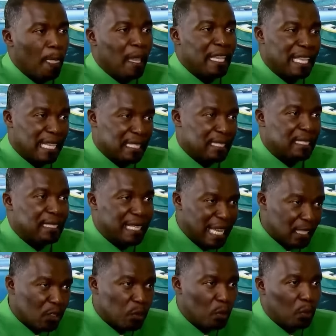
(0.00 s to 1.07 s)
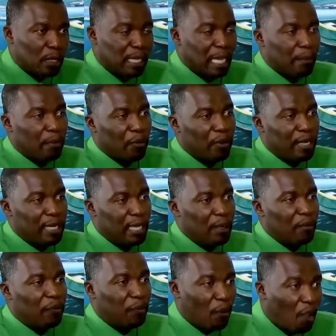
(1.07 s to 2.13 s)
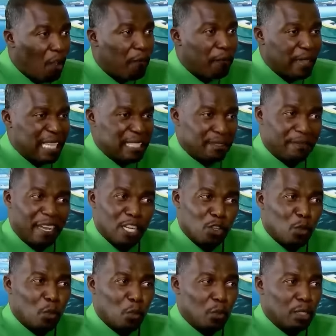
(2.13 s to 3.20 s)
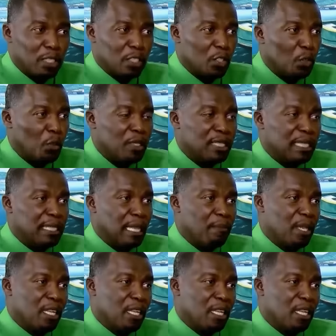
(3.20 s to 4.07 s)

yes, they too can be redeemed for face value only. So don't think that